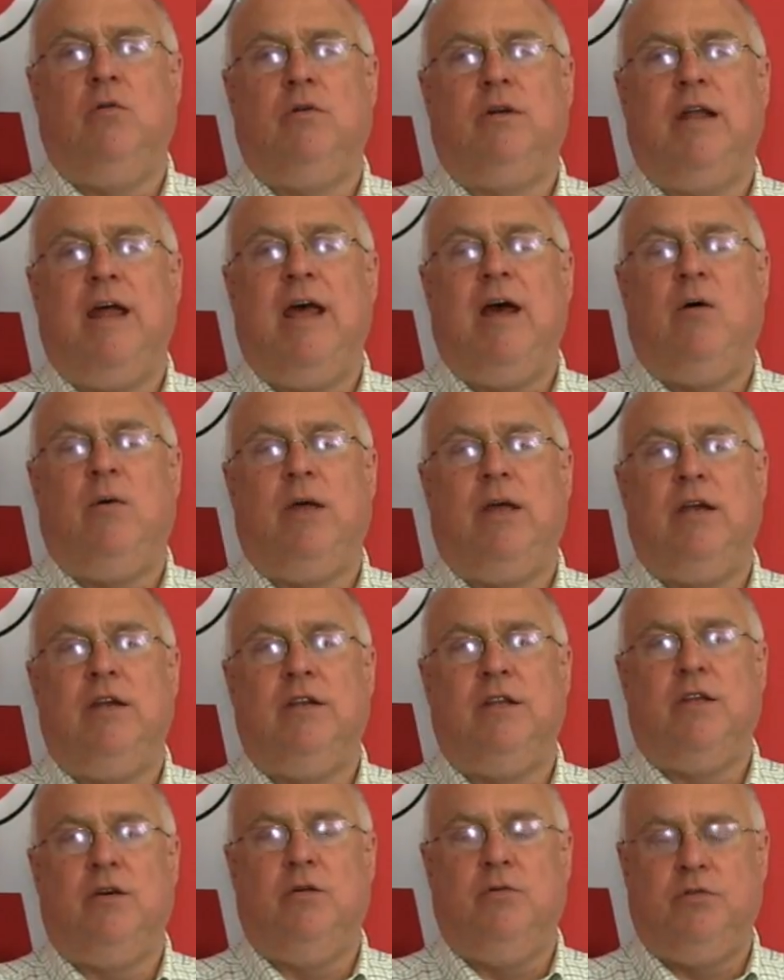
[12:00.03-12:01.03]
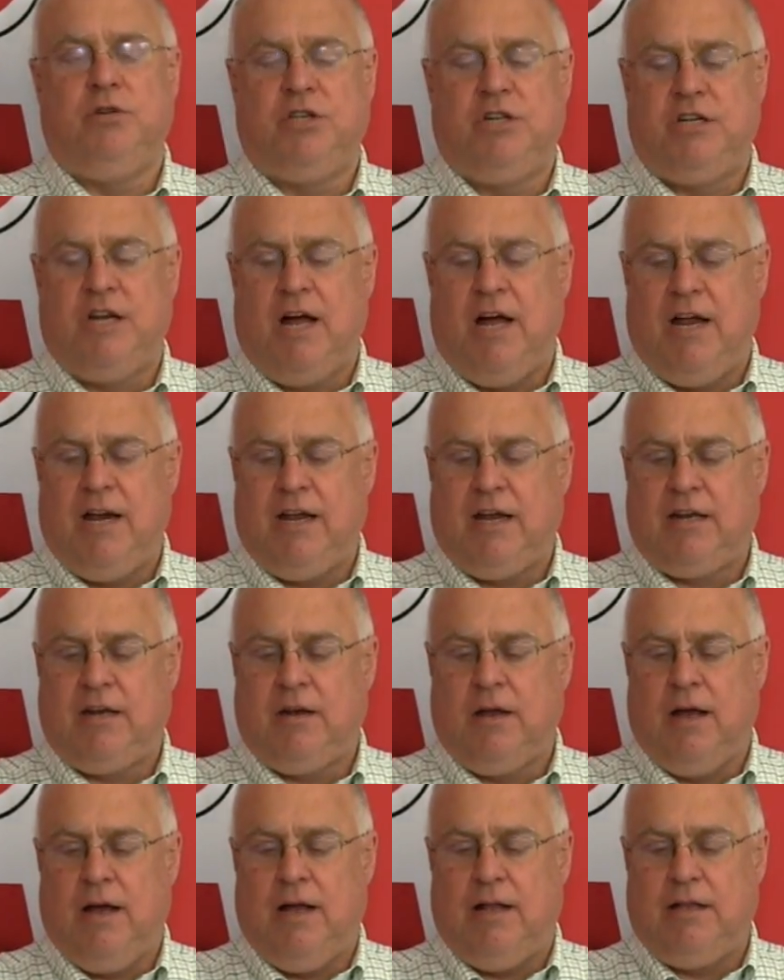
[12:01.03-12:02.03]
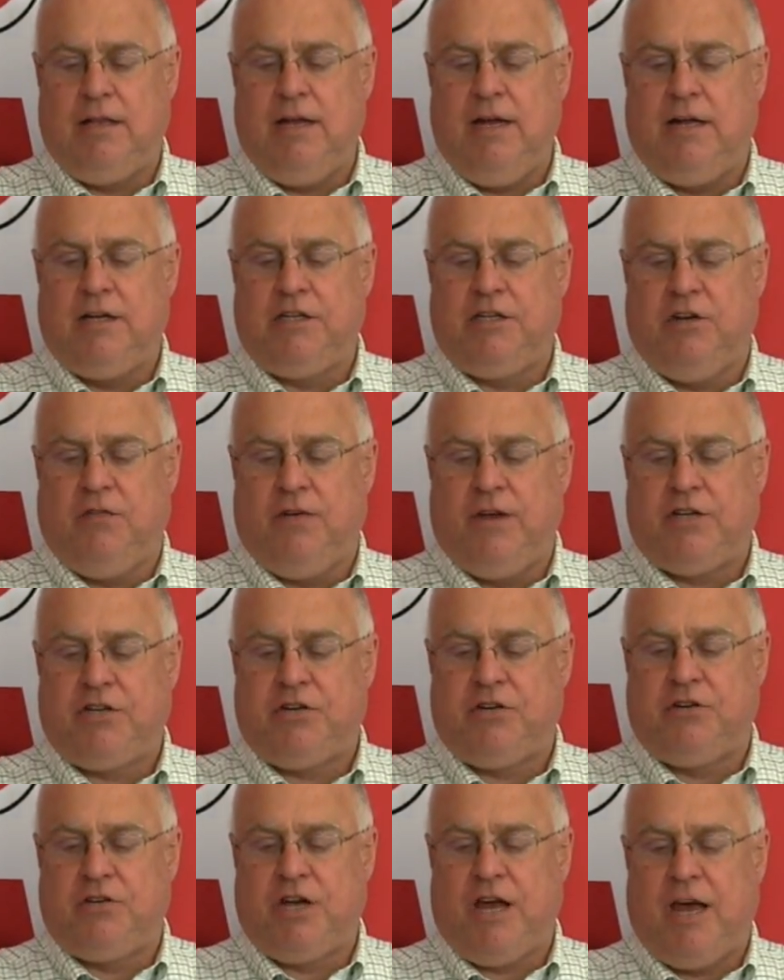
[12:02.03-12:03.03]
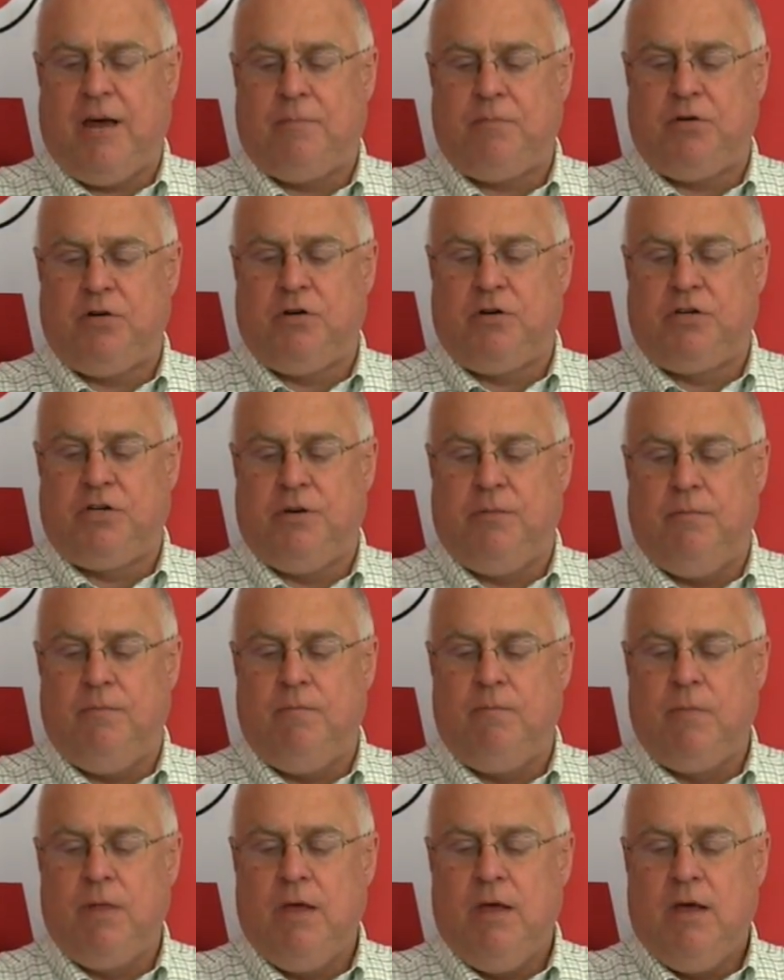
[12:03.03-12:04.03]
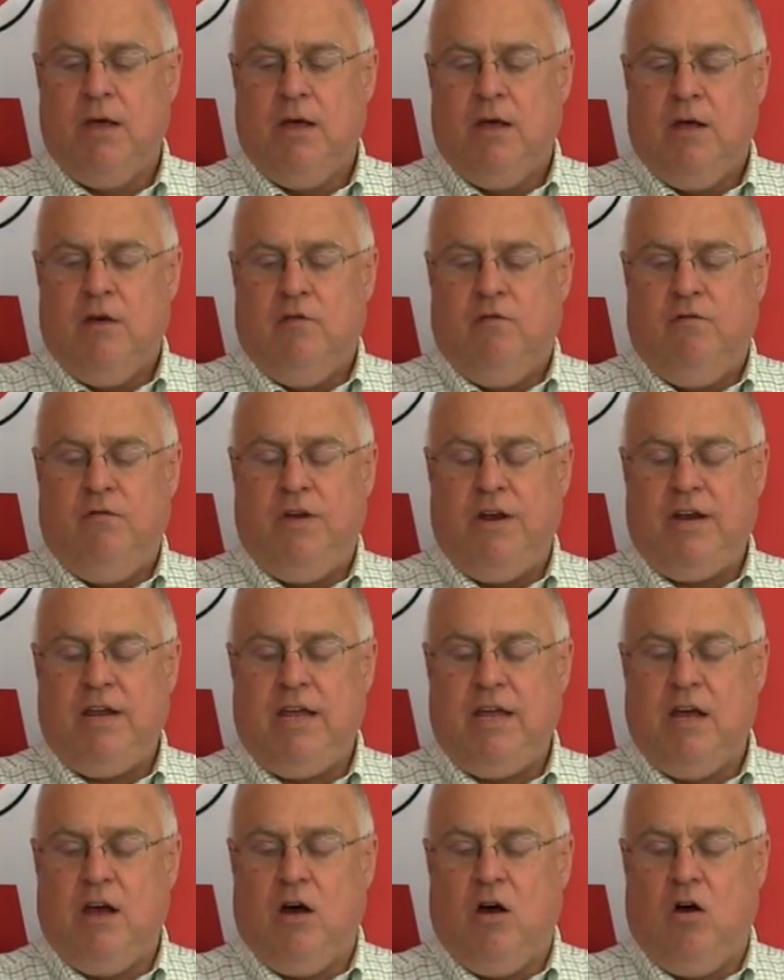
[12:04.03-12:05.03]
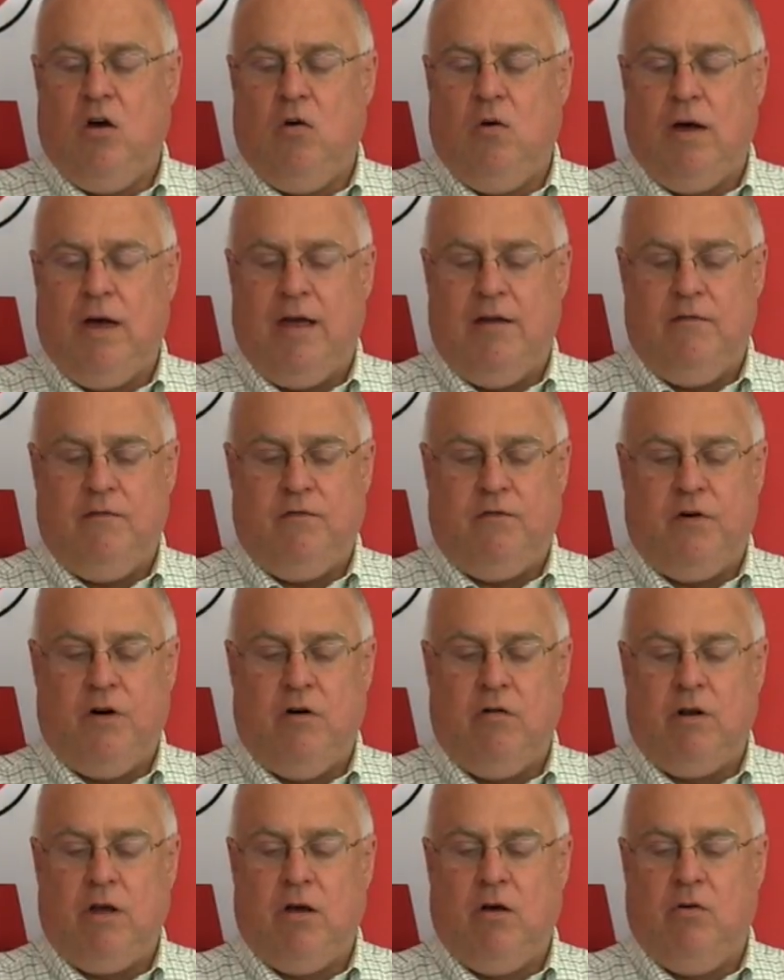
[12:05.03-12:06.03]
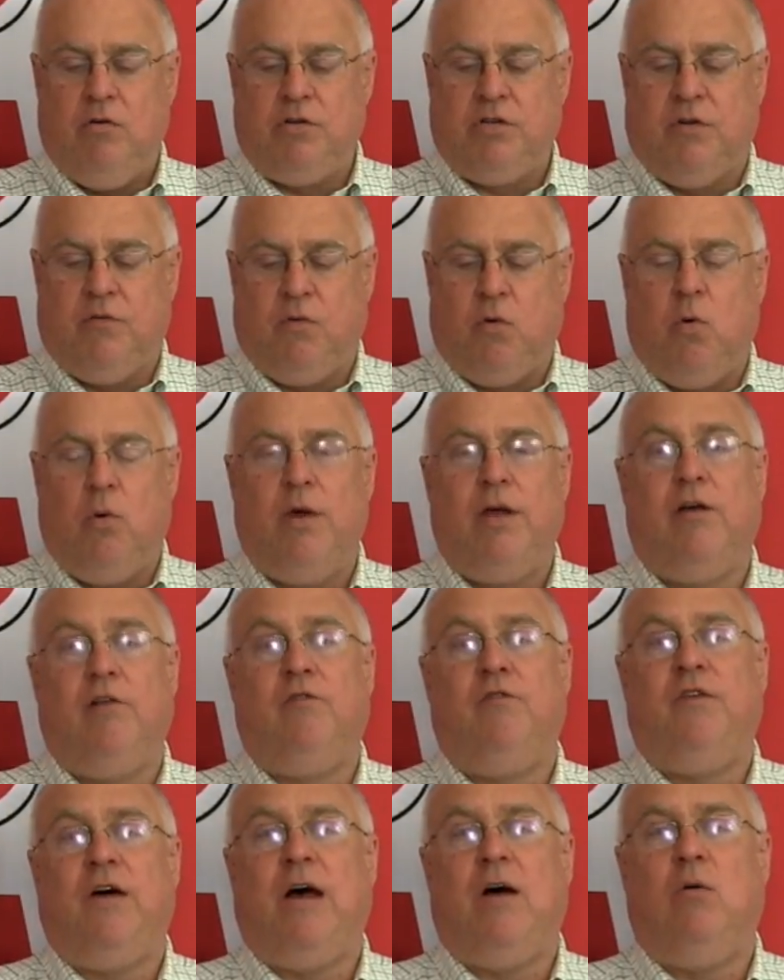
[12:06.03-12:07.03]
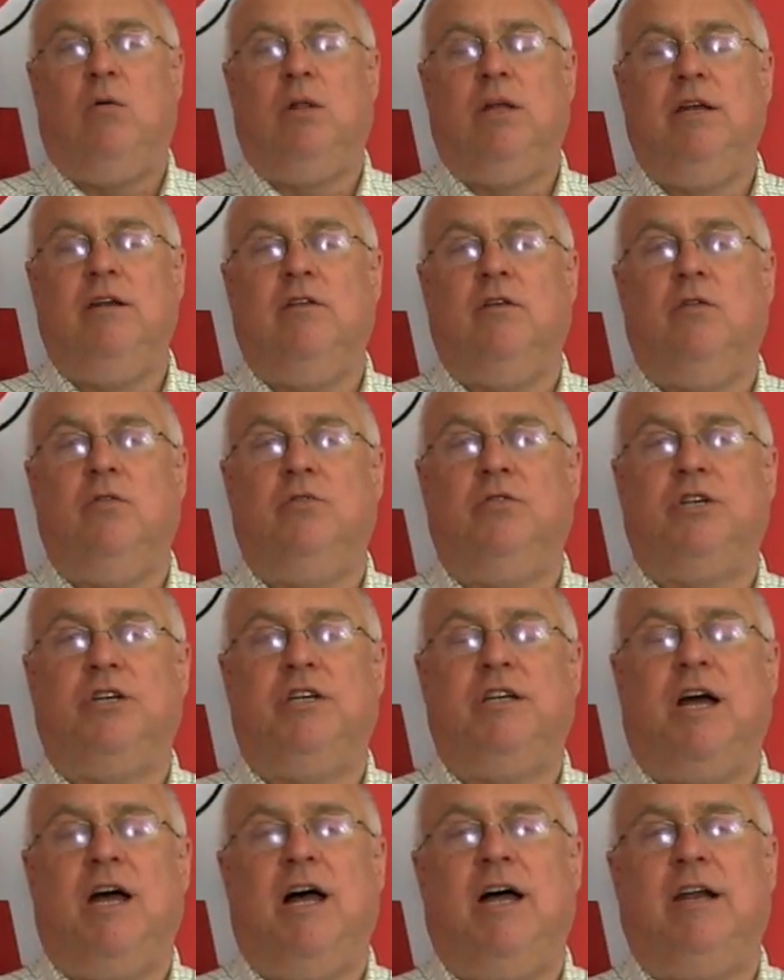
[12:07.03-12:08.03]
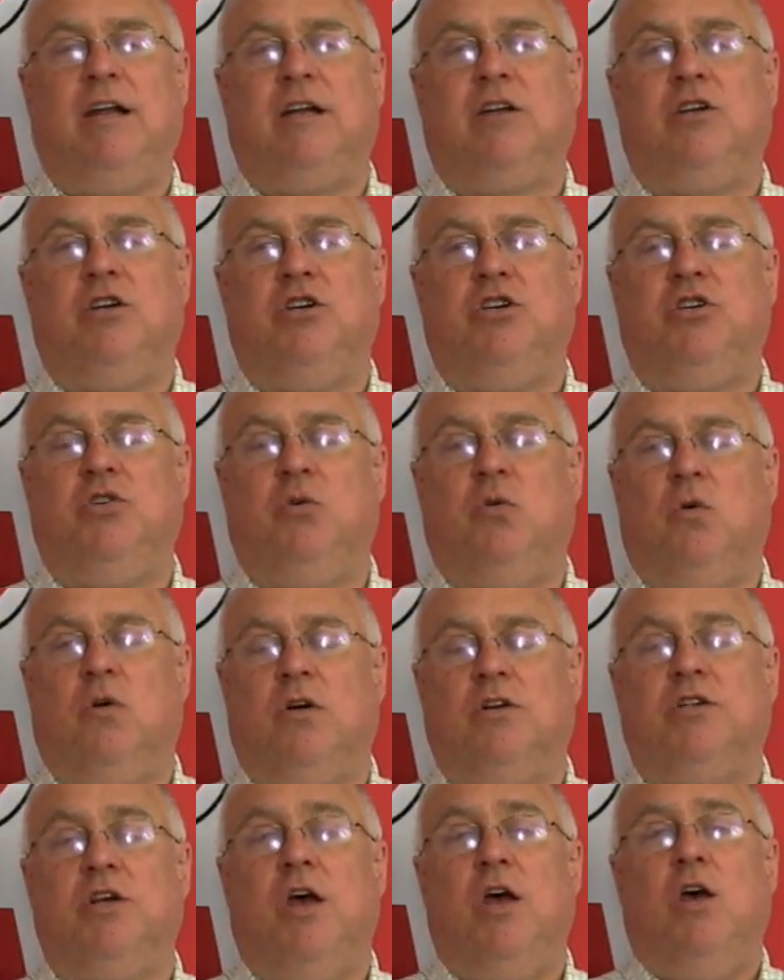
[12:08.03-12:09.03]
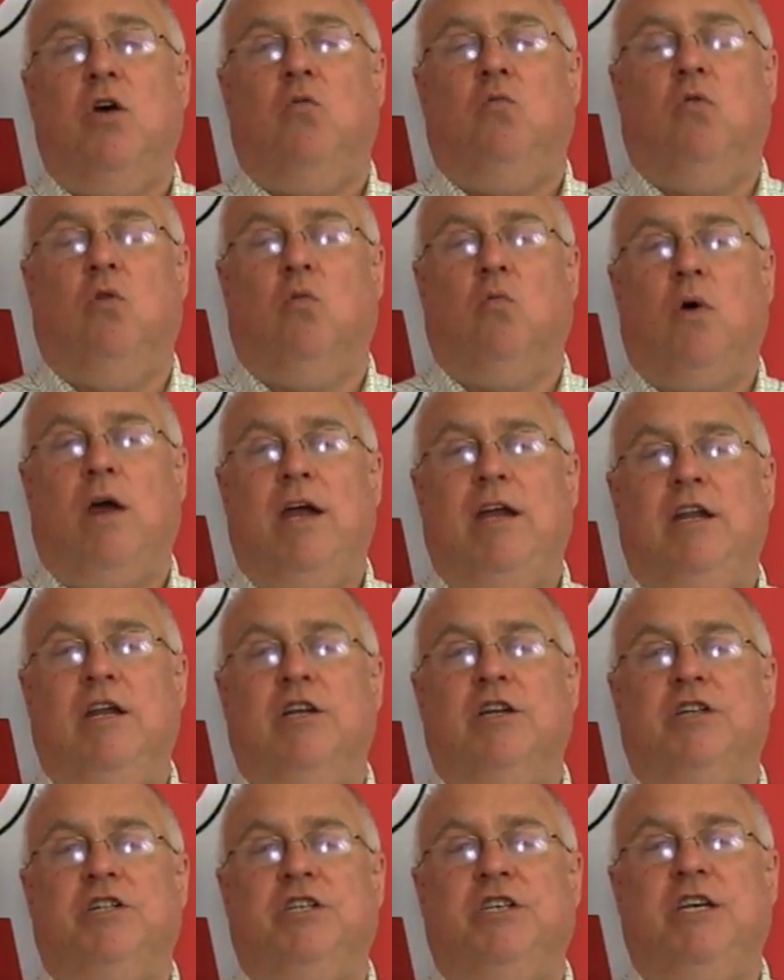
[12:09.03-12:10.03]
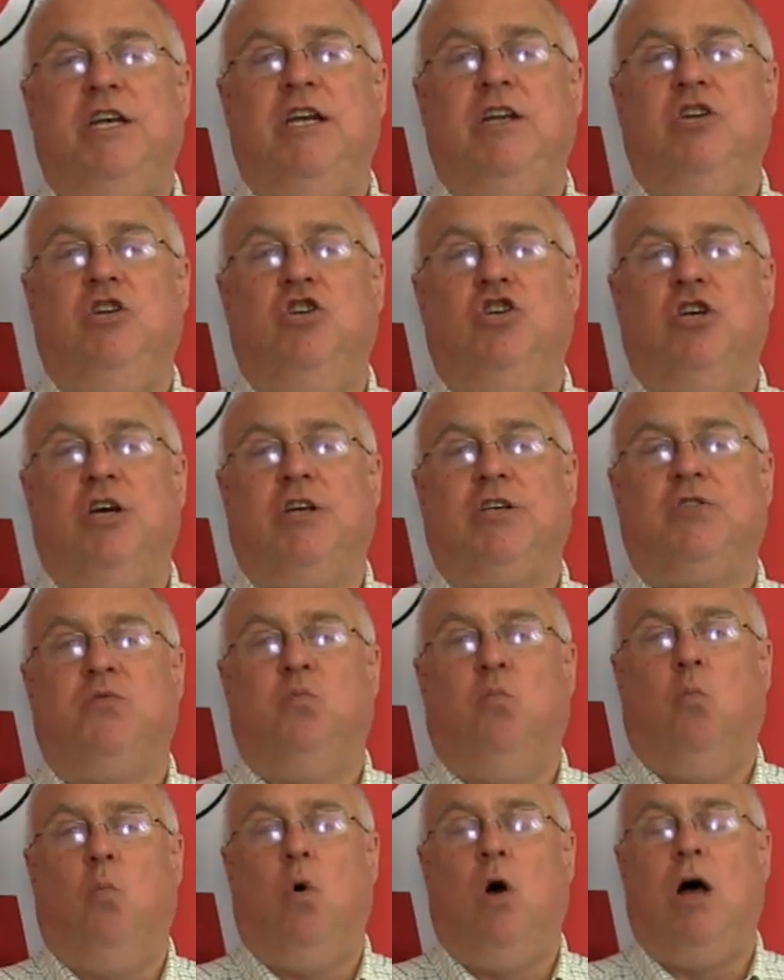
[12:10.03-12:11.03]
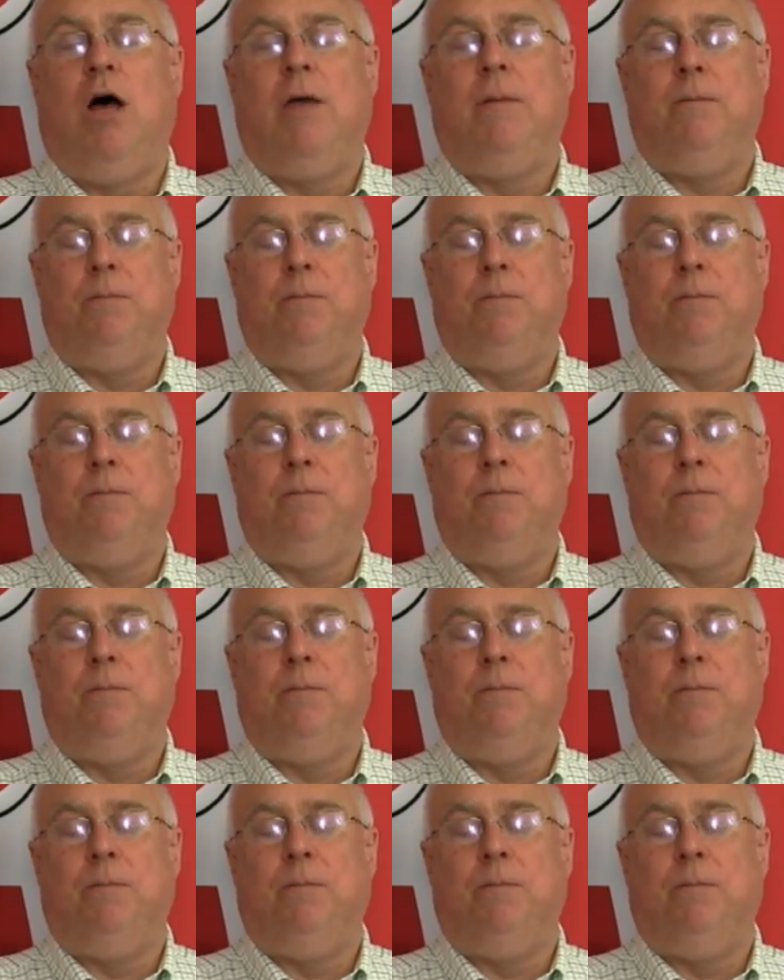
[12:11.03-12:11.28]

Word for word: now into the Housatonic. Uh, Leon Sylvester's captured some video and photos of oil fouling the Housatonic, the shores. We're waiting to see just what